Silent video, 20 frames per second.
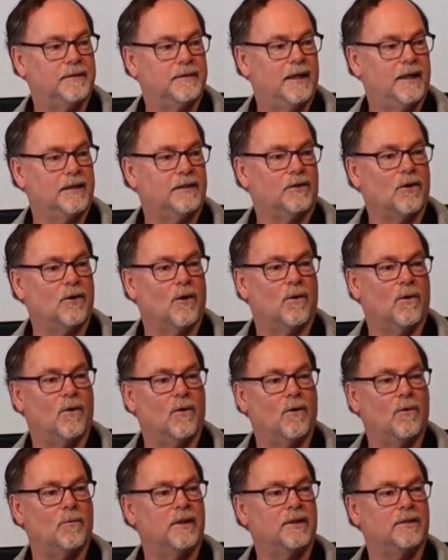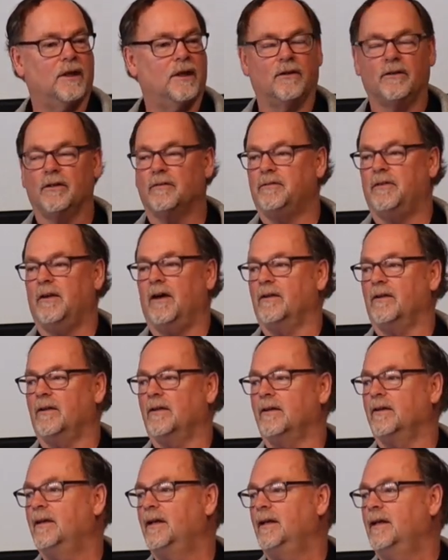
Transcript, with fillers: and go home and tell their father